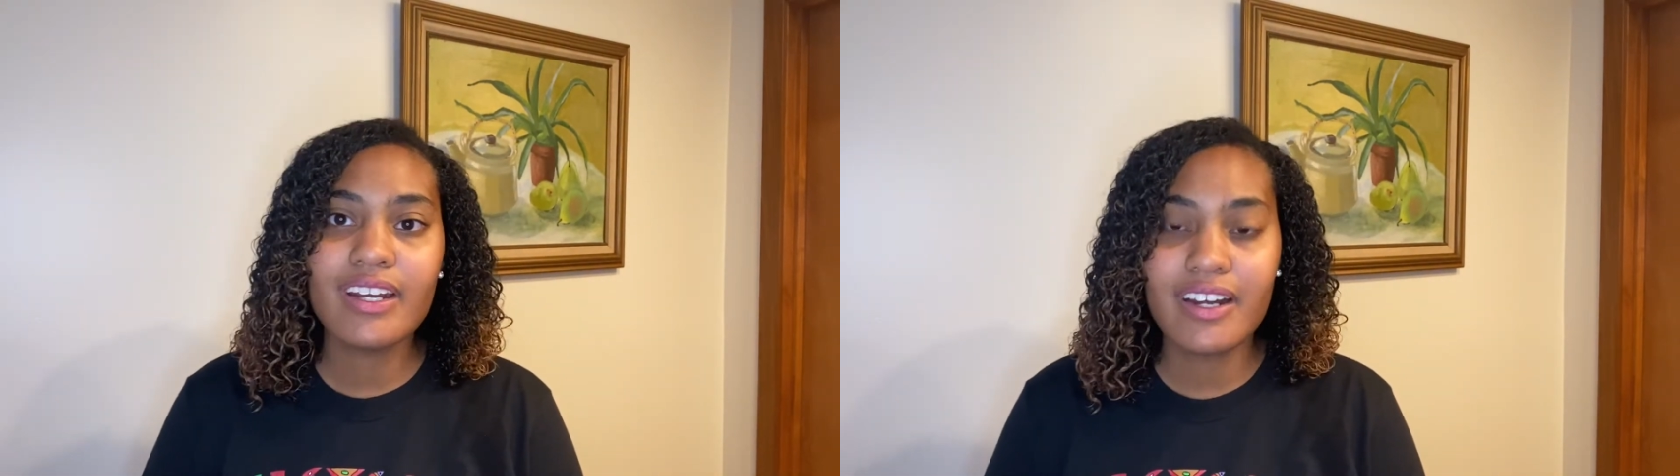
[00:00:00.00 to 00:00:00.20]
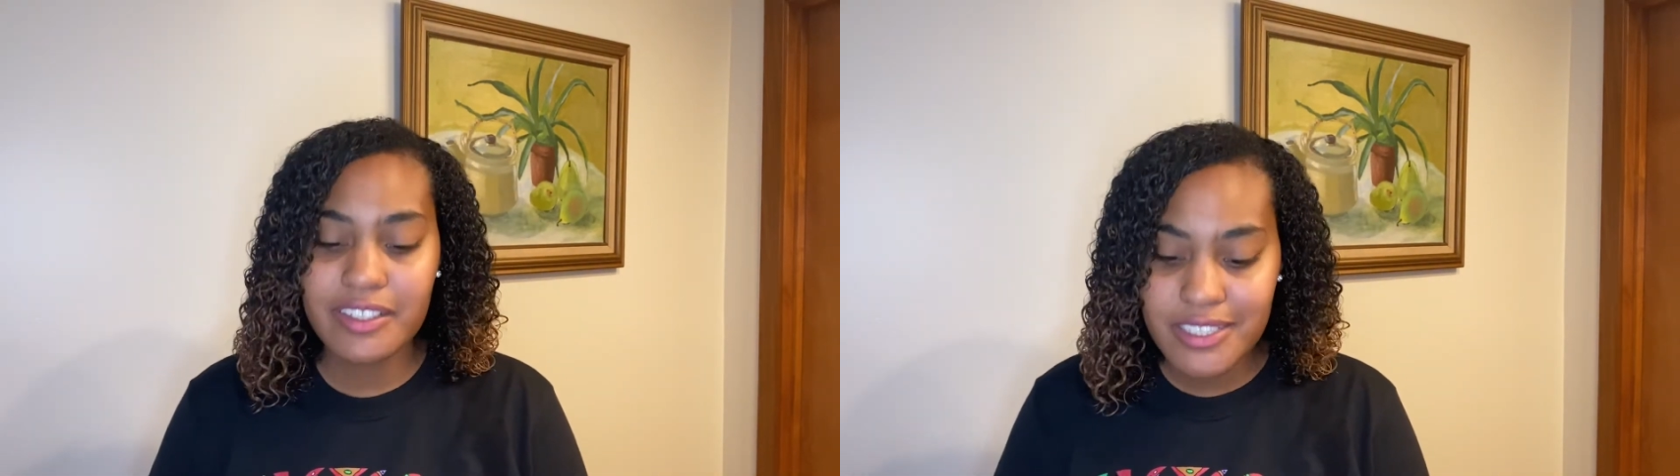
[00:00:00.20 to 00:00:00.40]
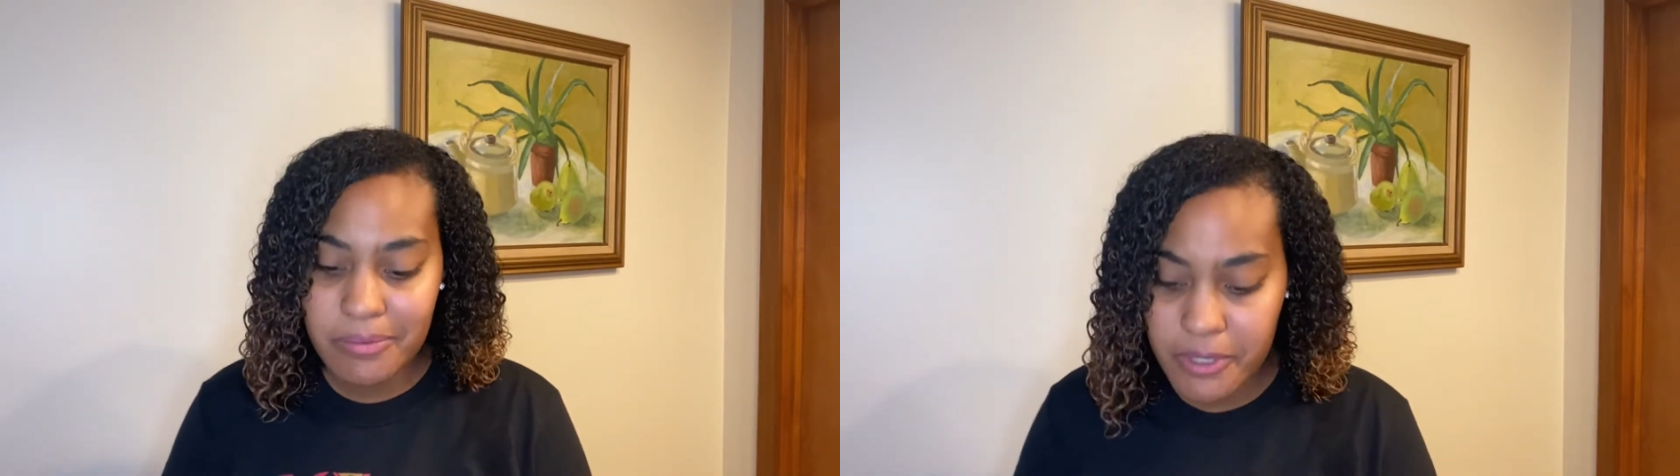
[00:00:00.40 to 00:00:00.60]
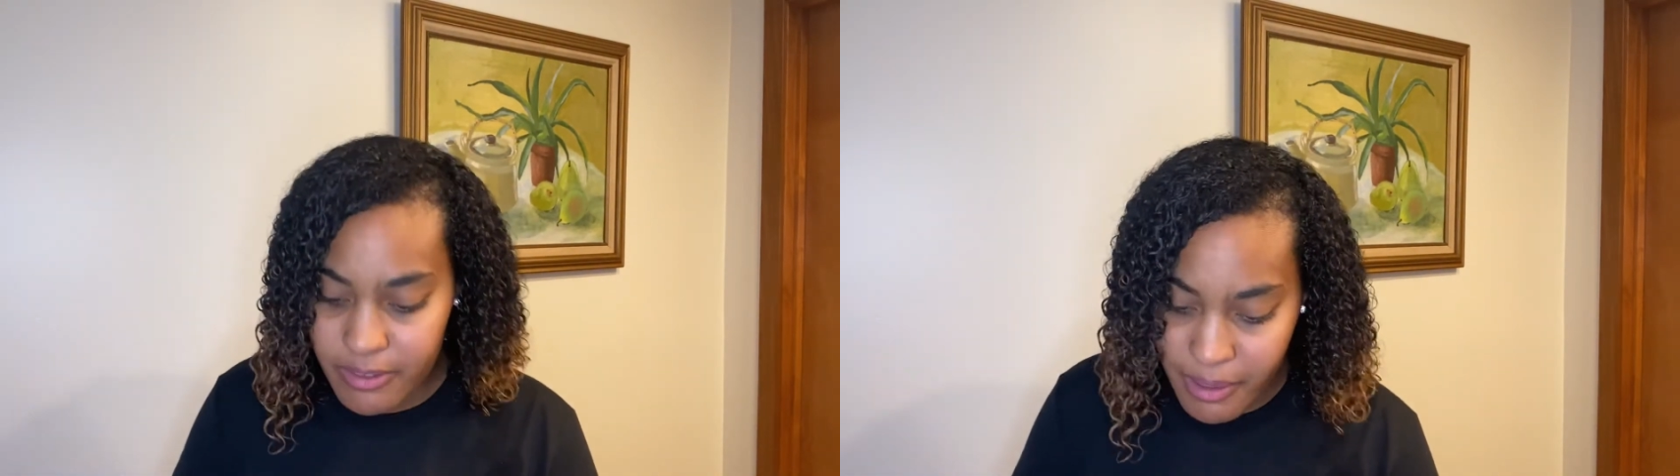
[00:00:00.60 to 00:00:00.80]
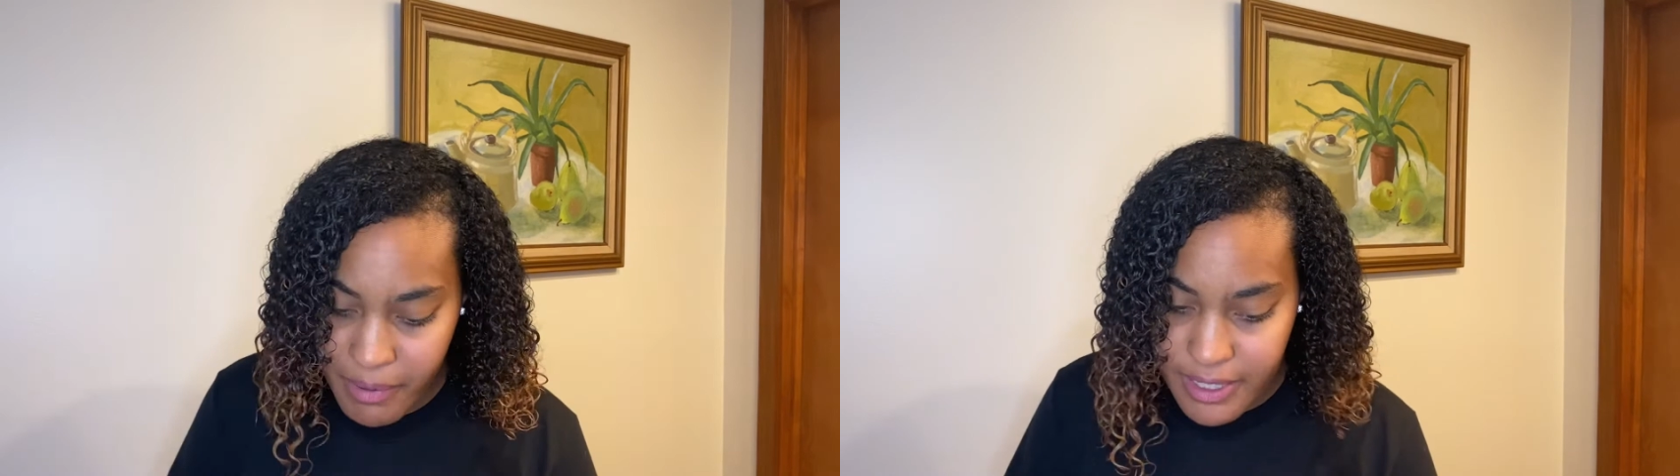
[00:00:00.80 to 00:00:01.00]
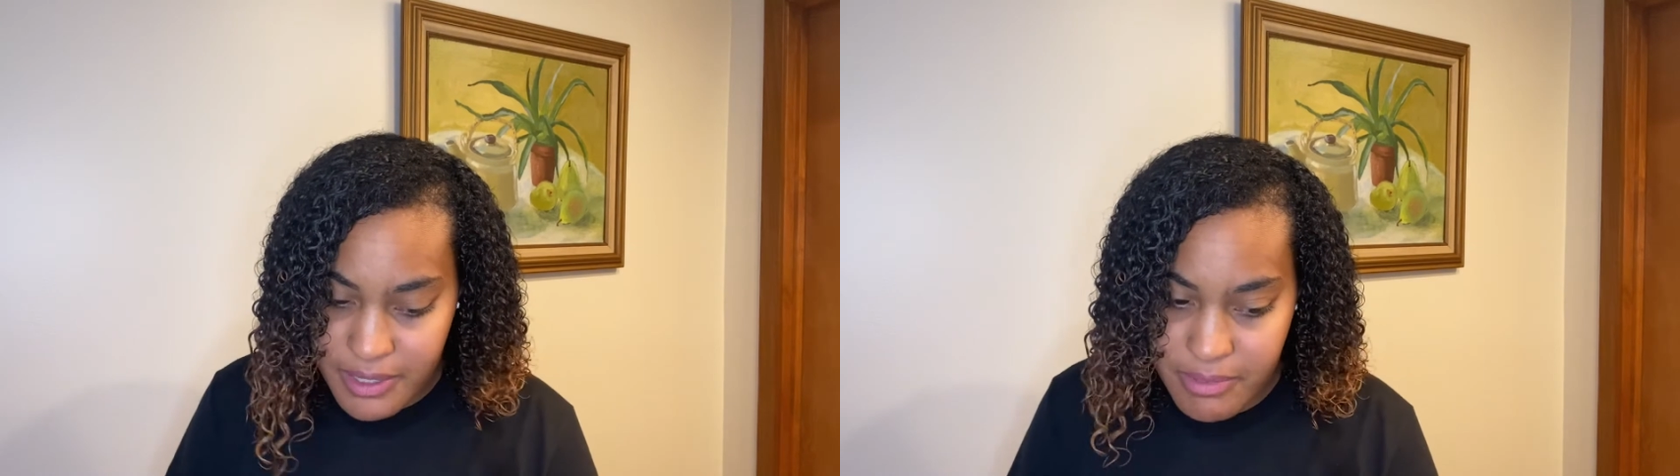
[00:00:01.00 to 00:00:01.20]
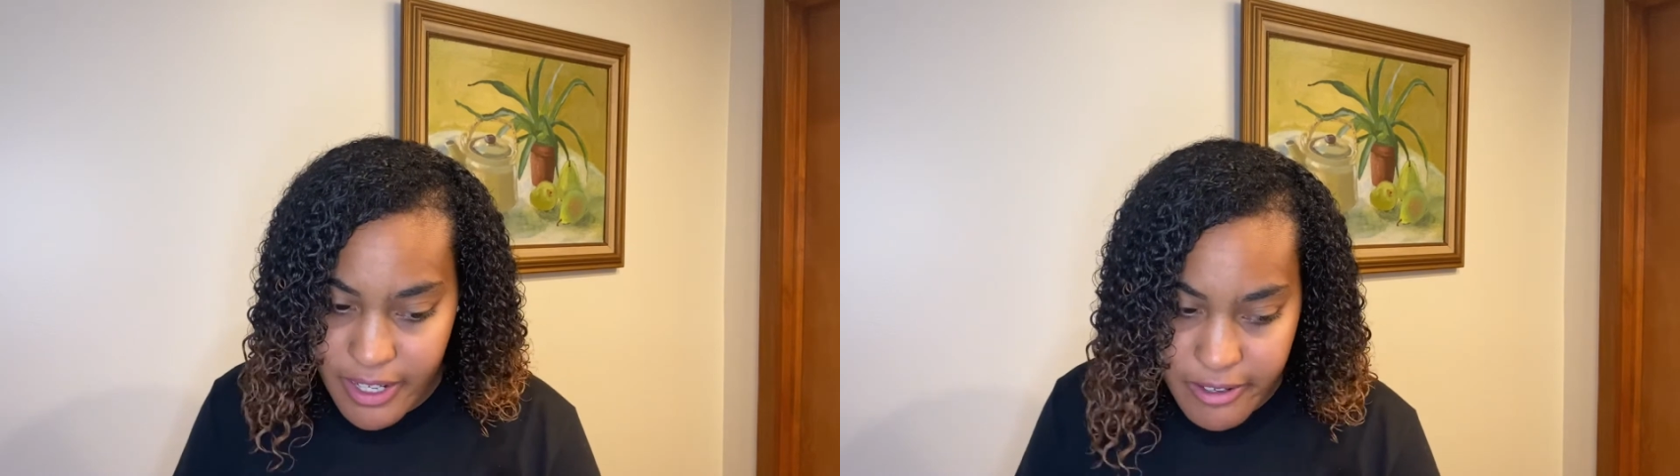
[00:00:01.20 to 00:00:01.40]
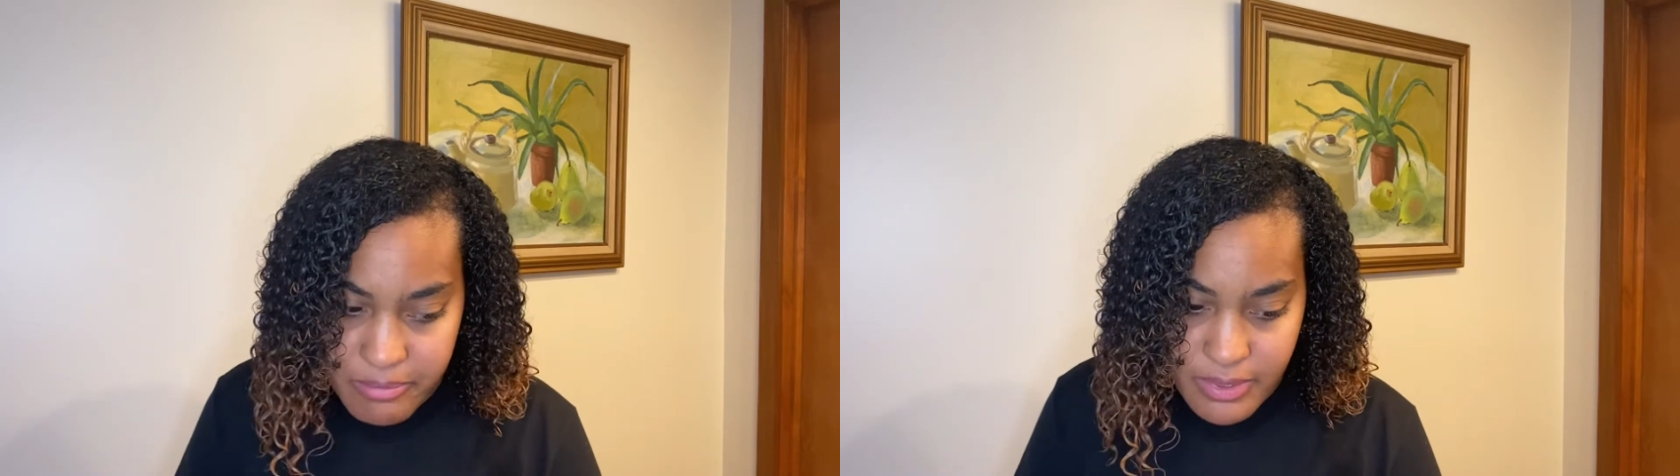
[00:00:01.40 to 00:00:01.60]
honestly blows my mind
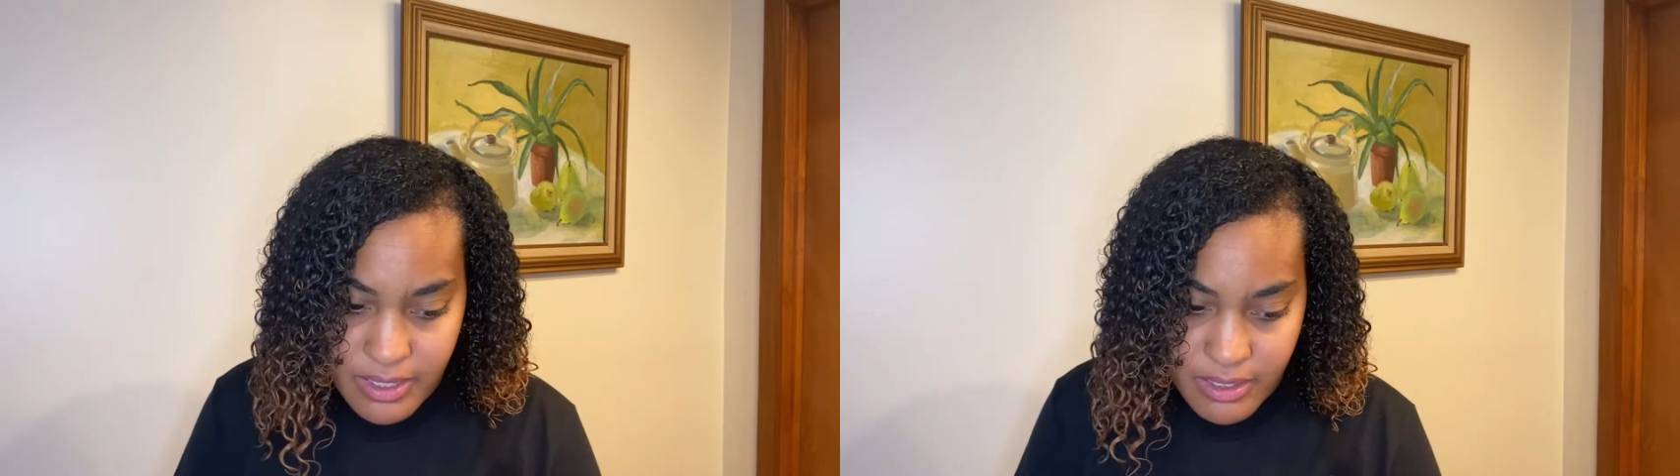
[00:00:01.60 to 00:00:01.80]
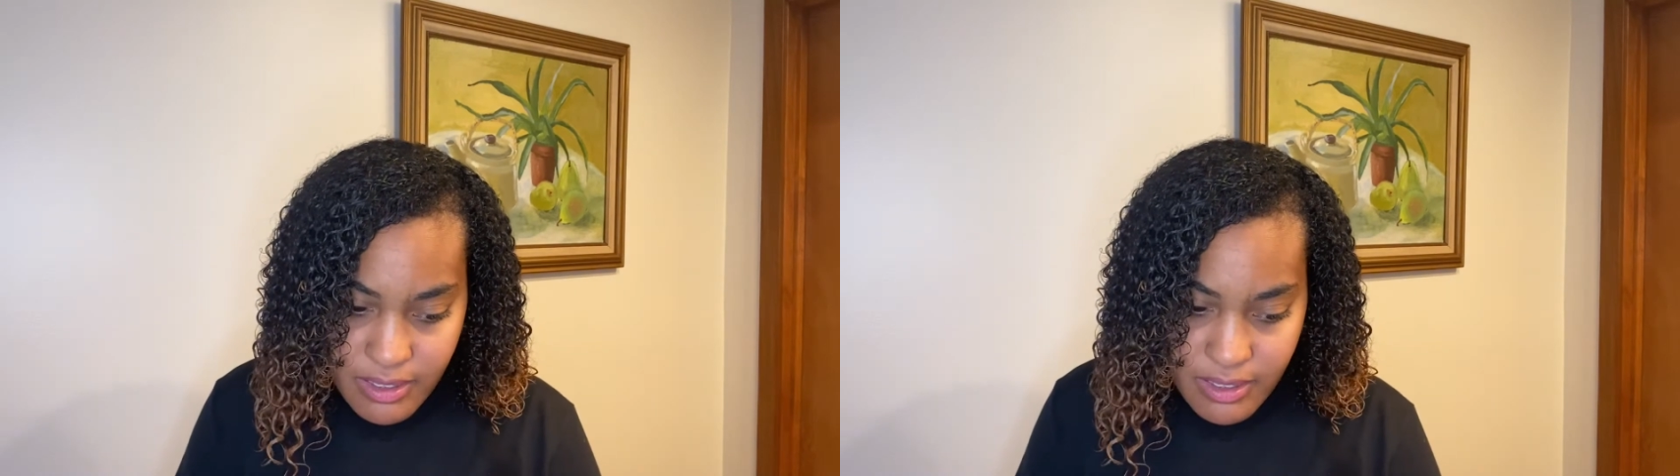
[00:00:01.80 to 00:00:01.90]
sometimes.